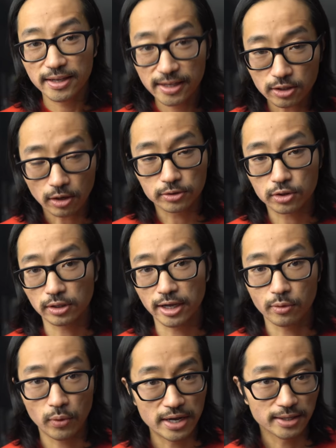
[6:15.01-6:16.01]
is ultra
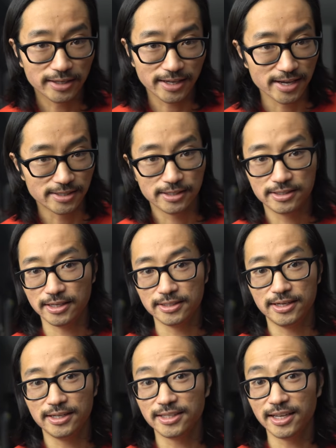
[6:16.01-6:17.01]
lightweight, like Asics says
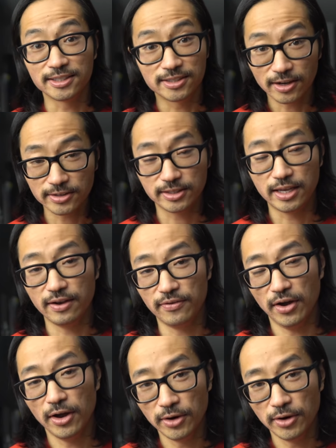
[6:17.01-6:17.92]
it is. It does give